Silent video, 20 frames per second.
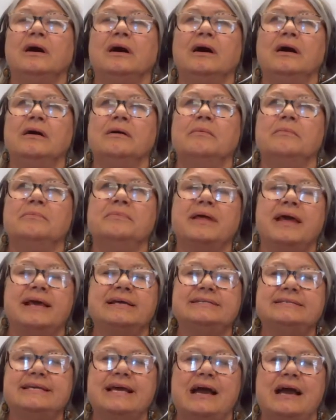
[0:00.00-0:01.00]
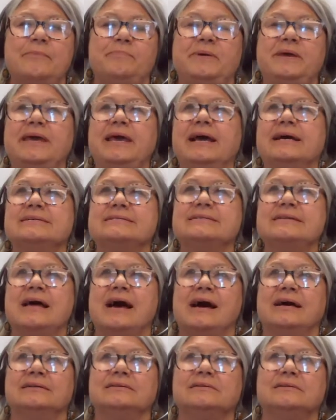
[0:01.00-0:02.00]
ACIP has
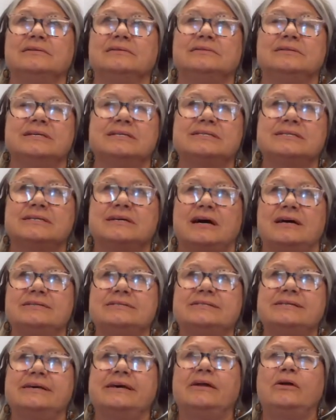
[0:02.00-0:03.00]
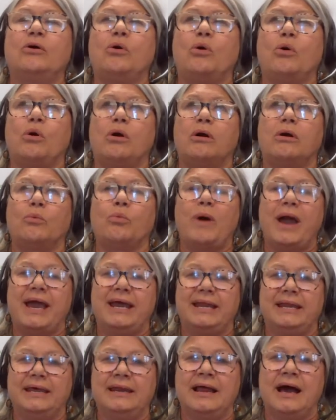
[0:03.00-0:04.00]
not discussed it or
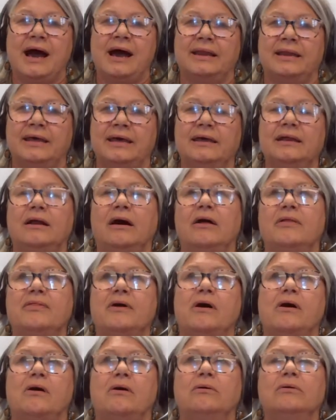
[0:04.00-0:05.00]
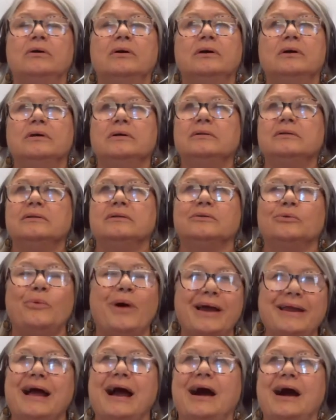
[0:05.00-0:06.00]
weighed in on it, although the
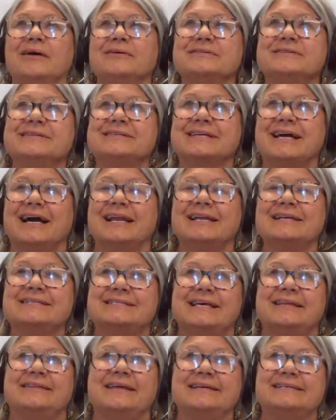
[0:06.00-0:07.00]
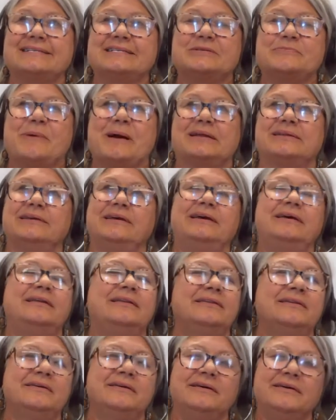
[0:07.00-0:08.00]
White House has kind of said they suspect
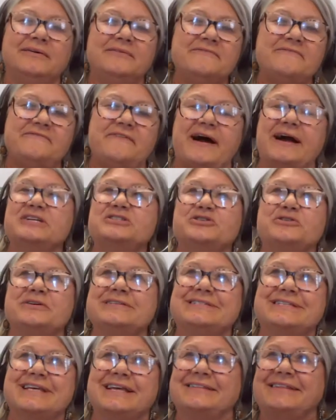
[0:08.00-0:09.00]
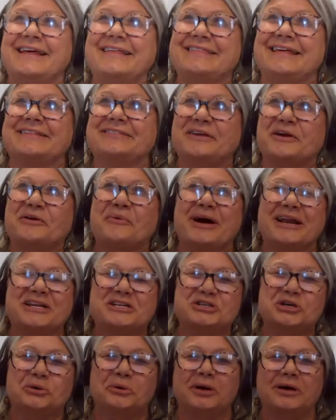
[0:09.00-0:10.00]
it, and Pfizer has said they think they want
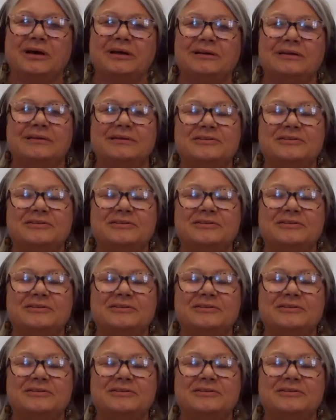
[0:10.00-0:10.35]
to do it.